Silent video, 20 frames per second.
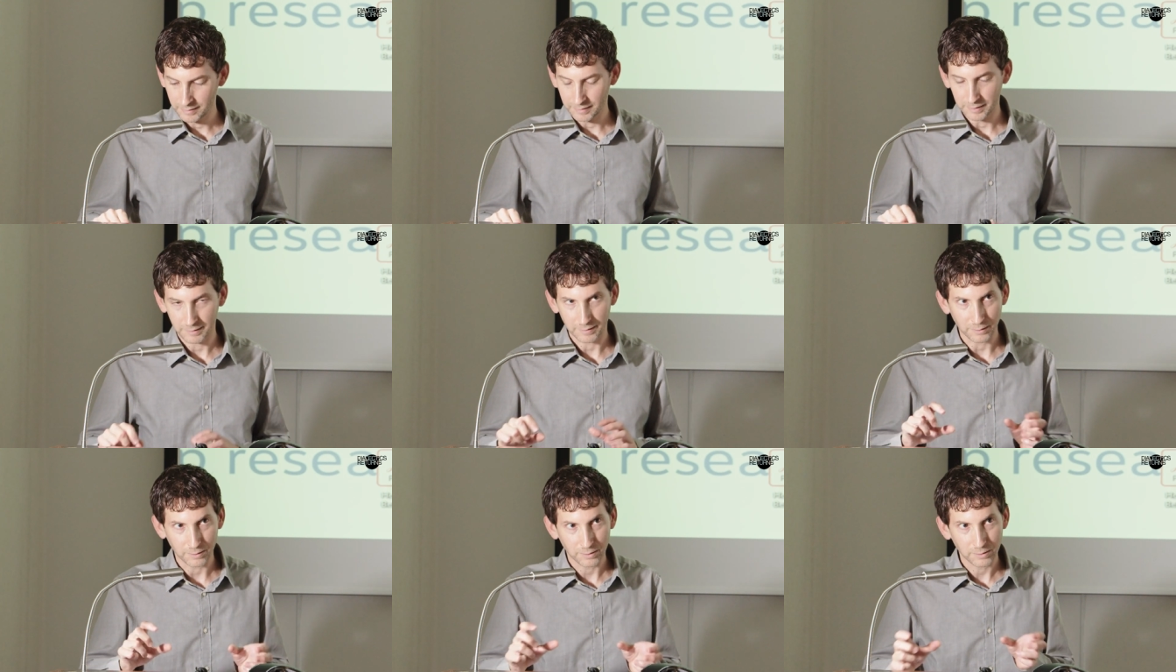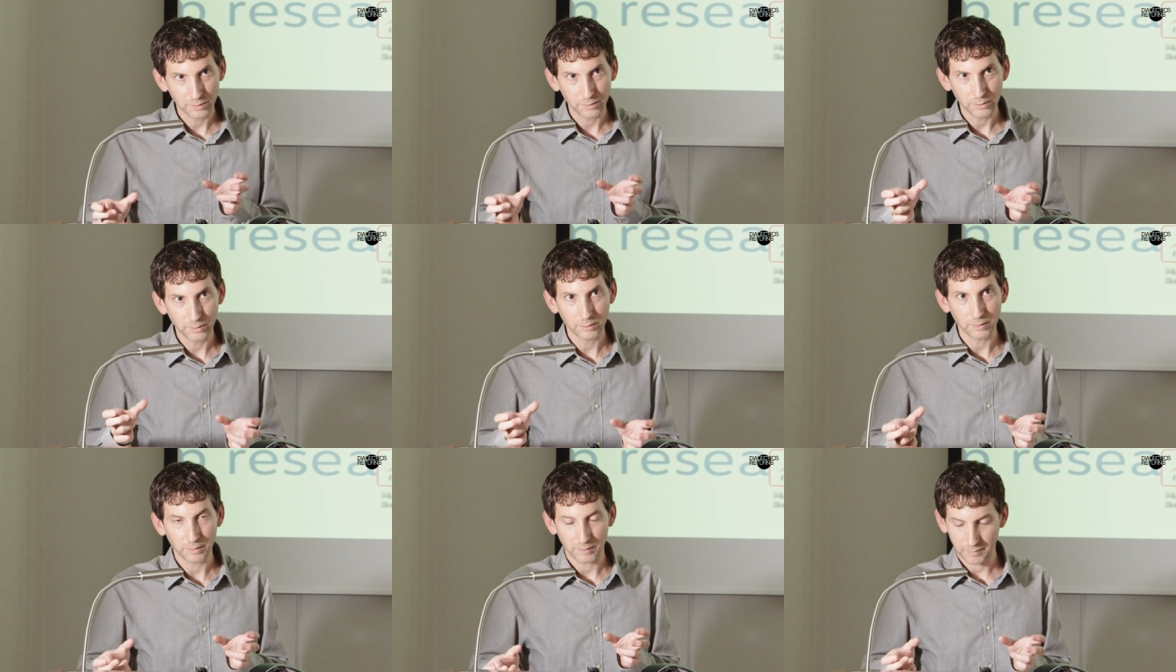These are
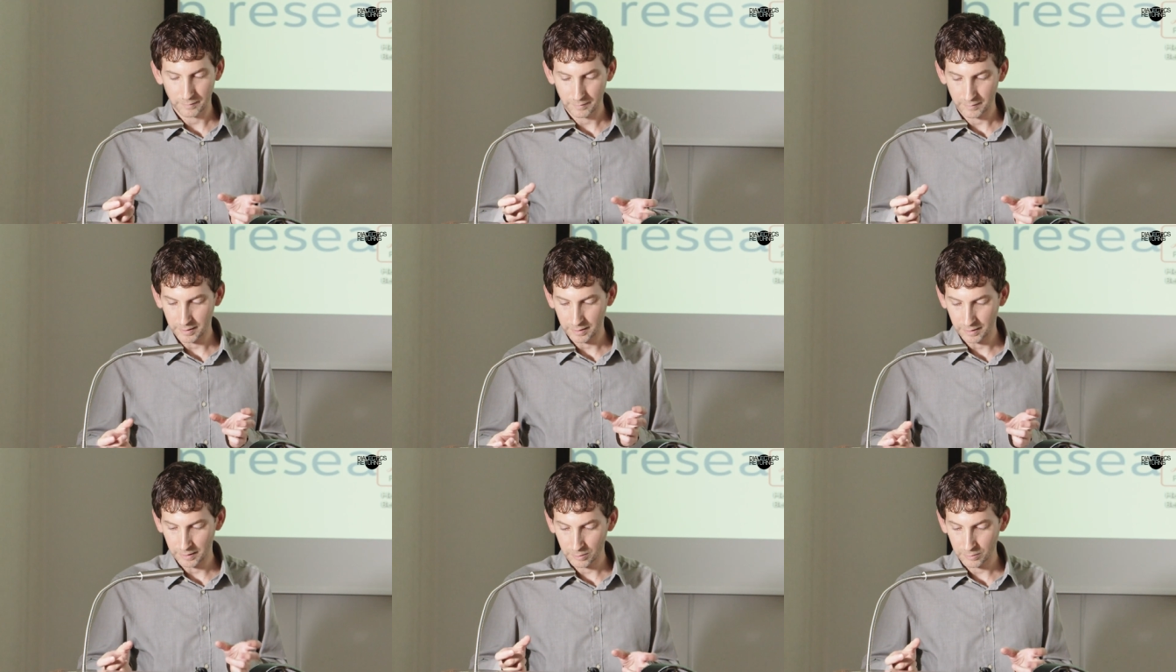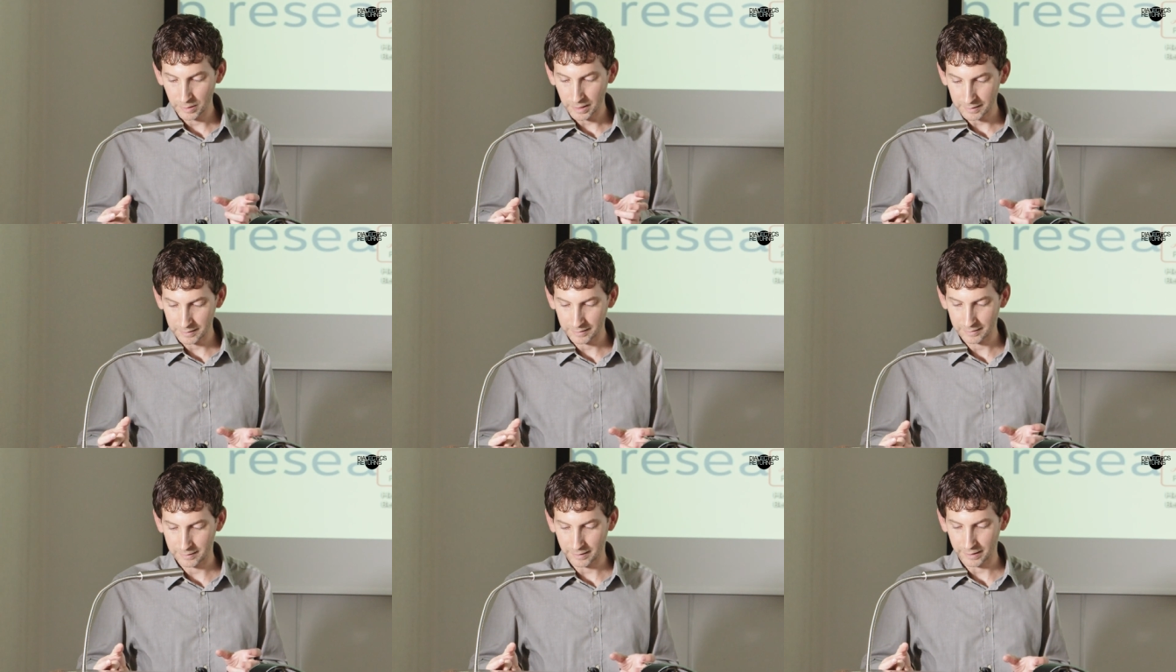two
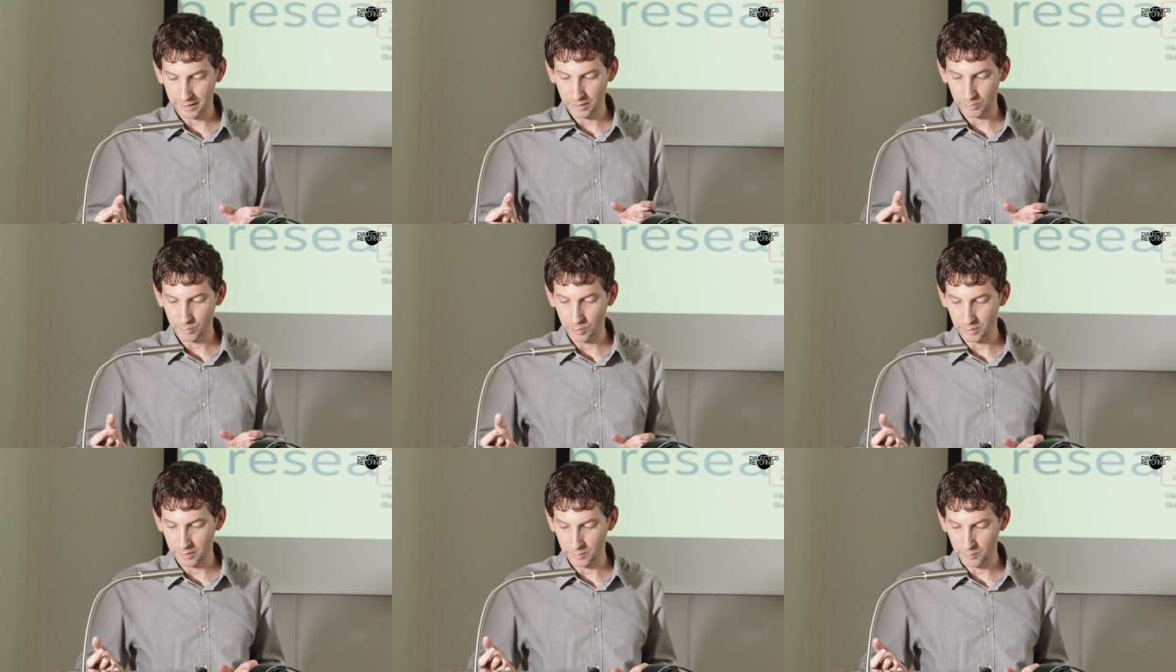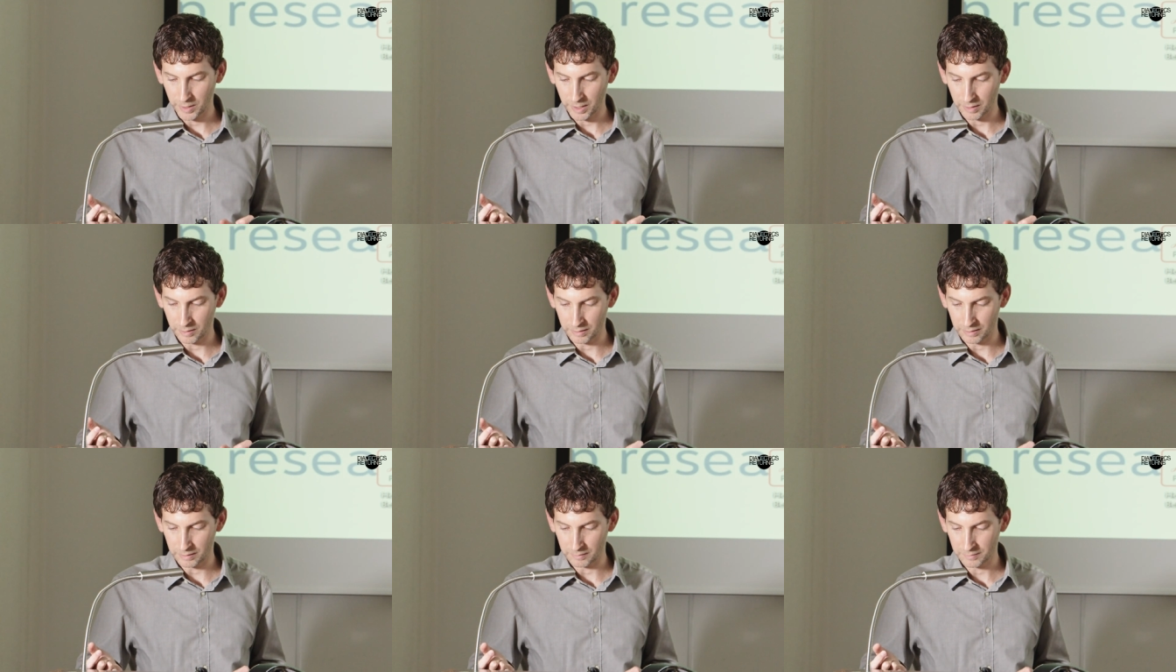irreconcilable
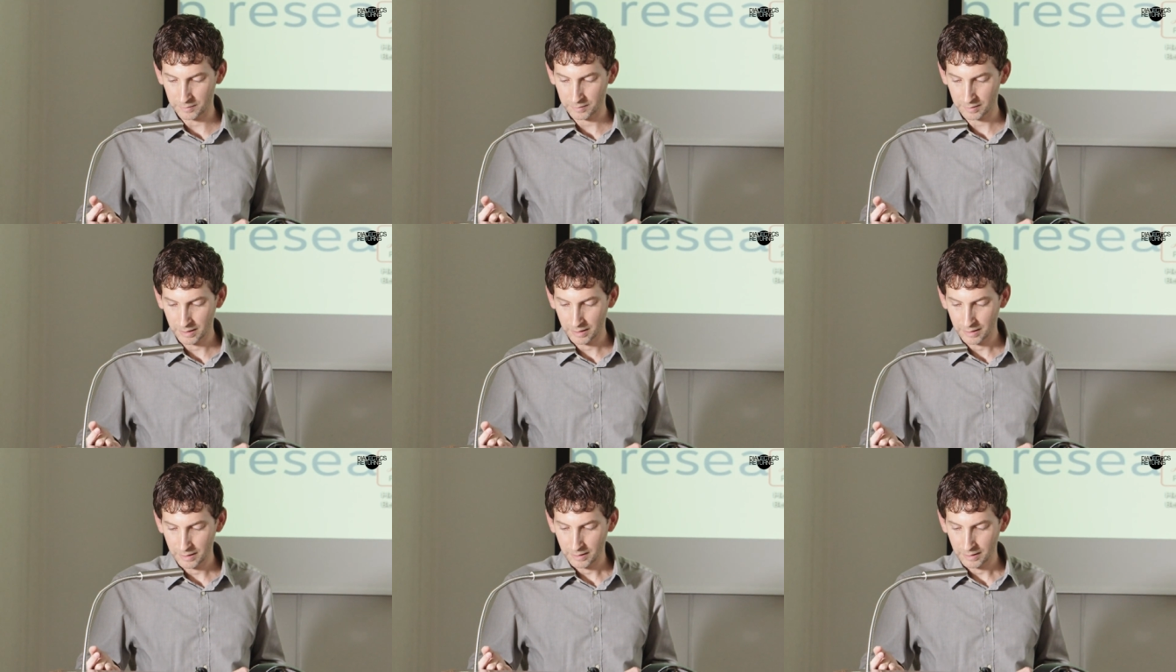imperatives,